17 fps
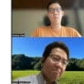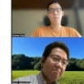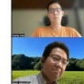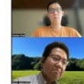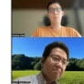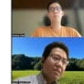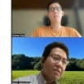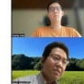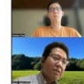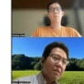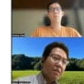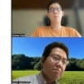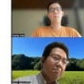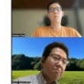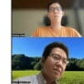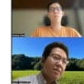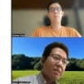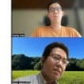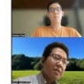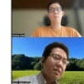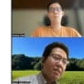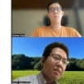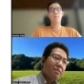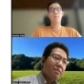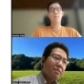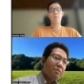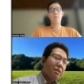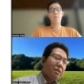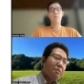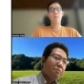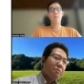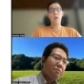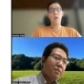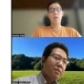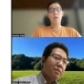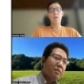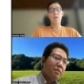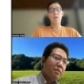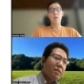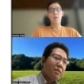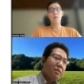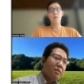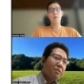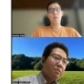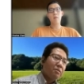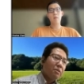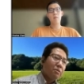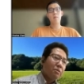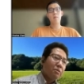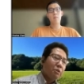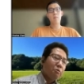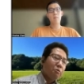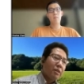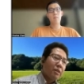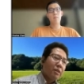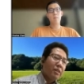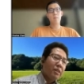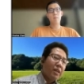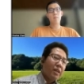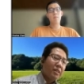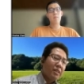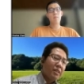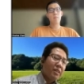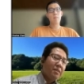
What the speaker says: Okay, so then this node requires TID.